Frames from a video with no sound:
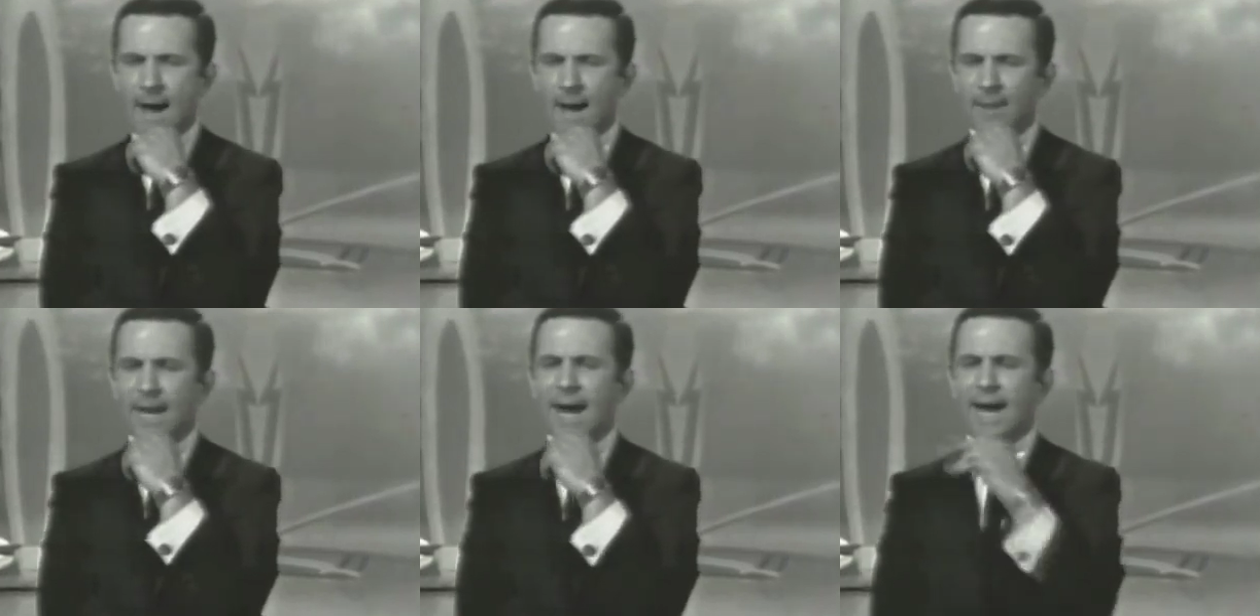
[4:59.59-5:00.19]
that
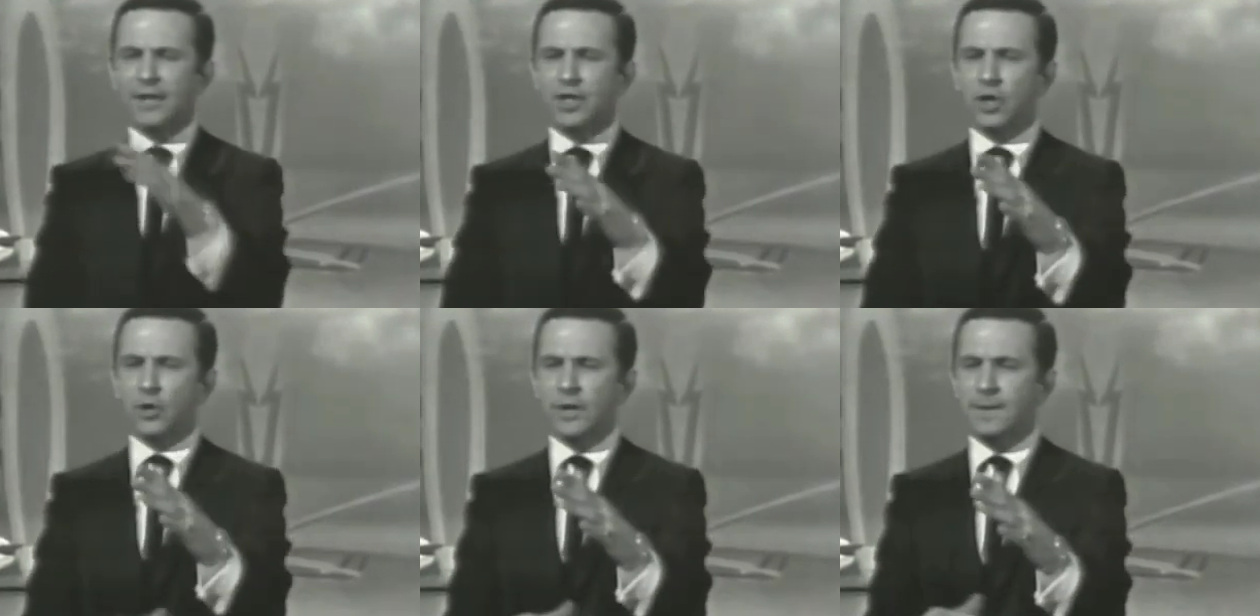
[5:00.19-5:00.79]
I
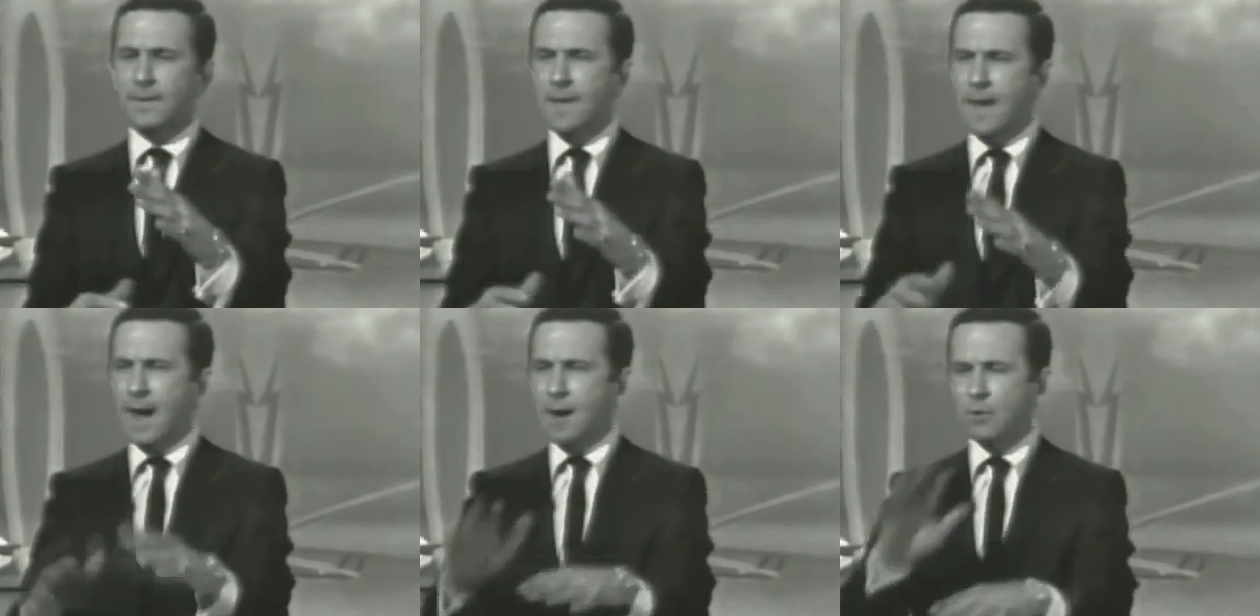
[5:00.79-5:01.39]
executed
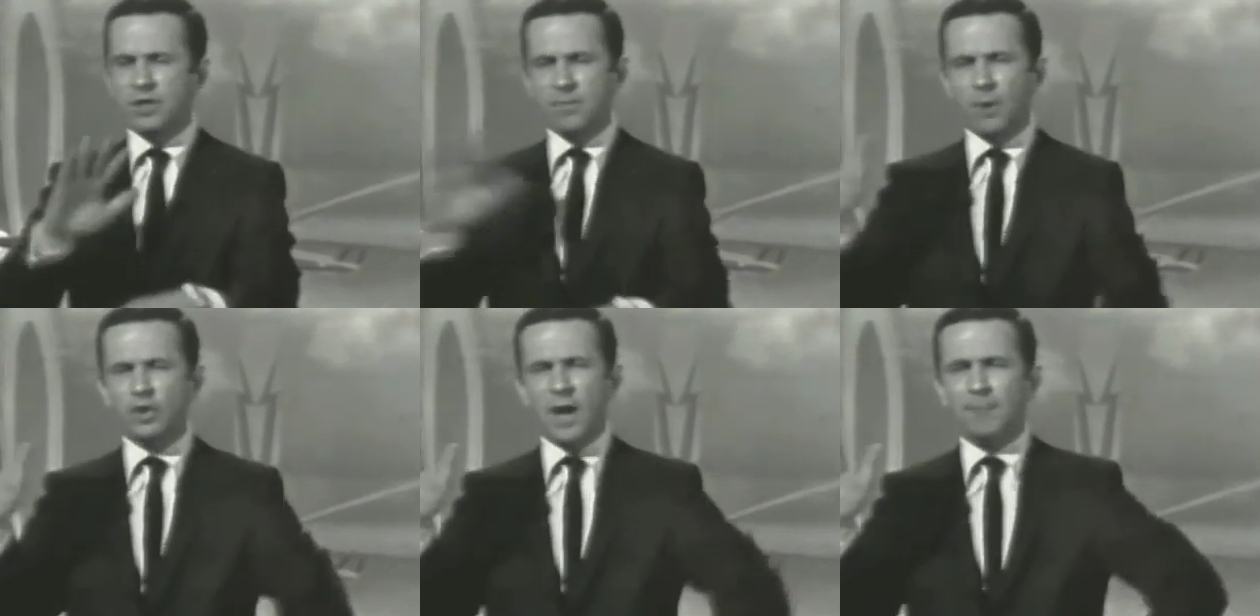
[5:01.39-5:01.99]
It was the
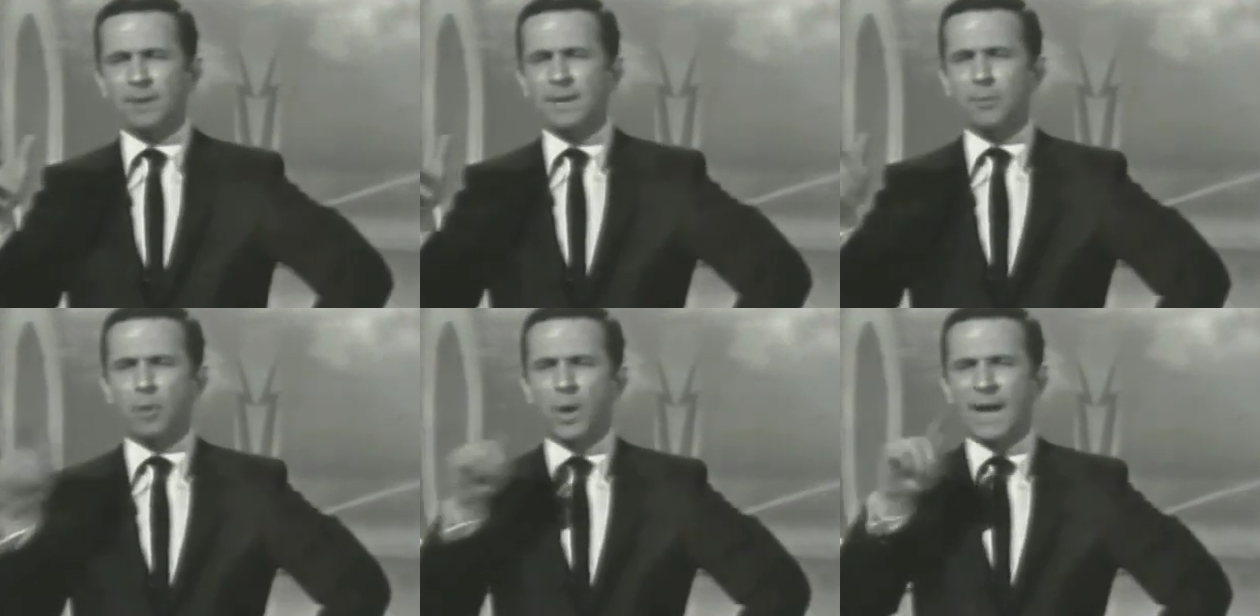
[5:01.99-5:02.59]
most
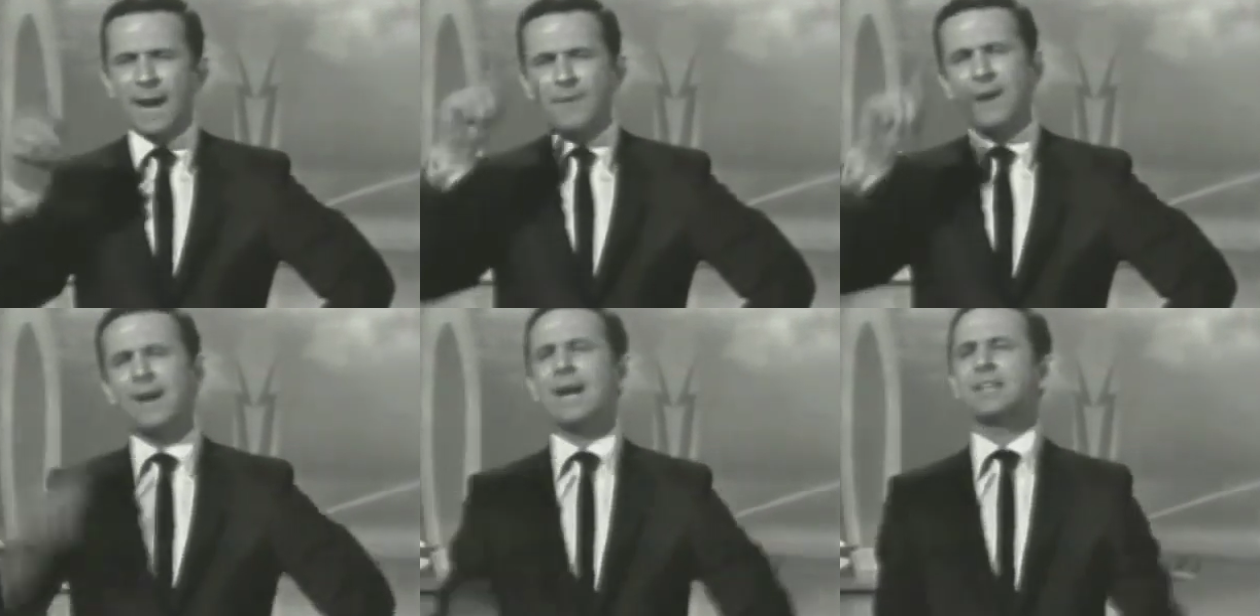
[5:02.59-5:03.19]
unbelievable one ever
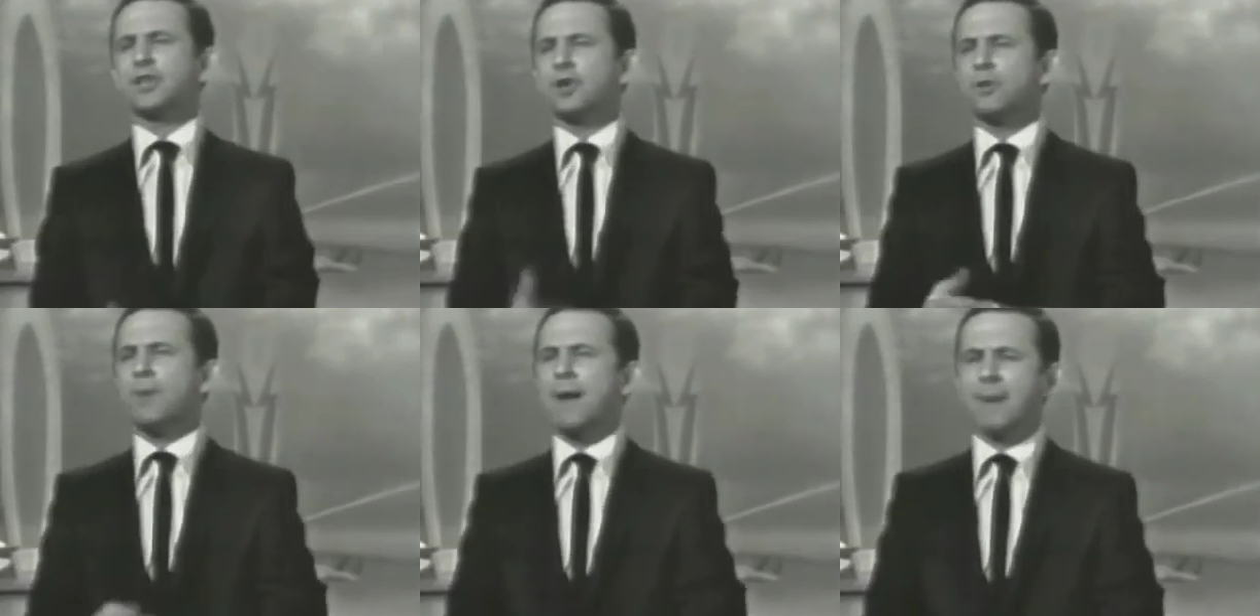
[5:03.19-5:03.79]
executed
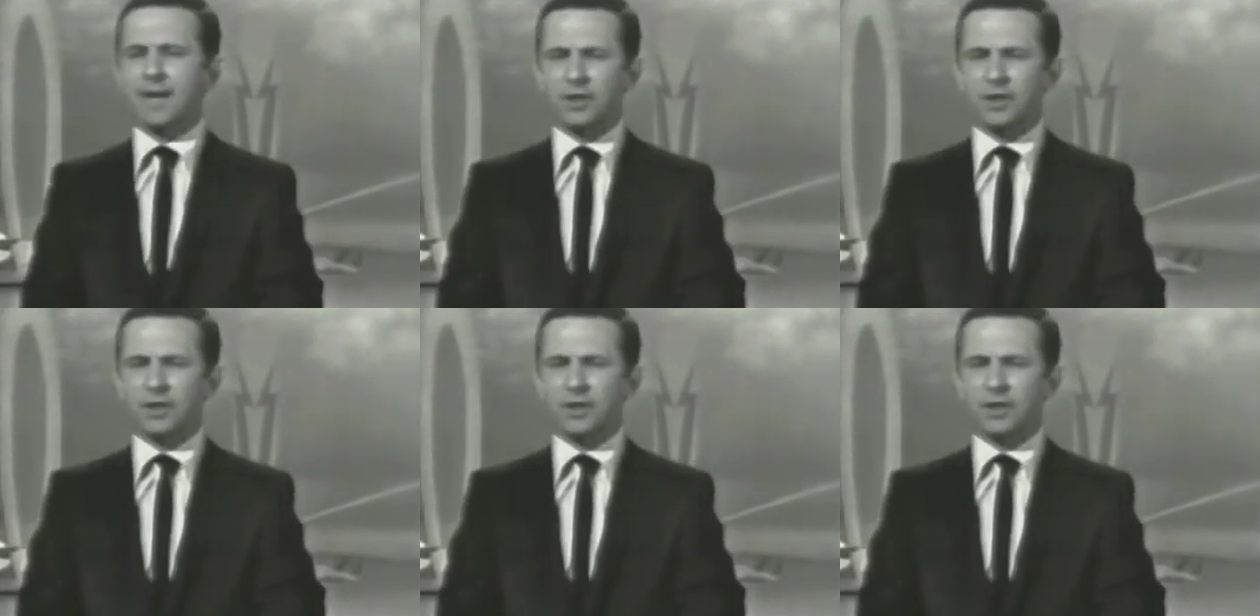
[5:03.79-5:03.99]
by a man on a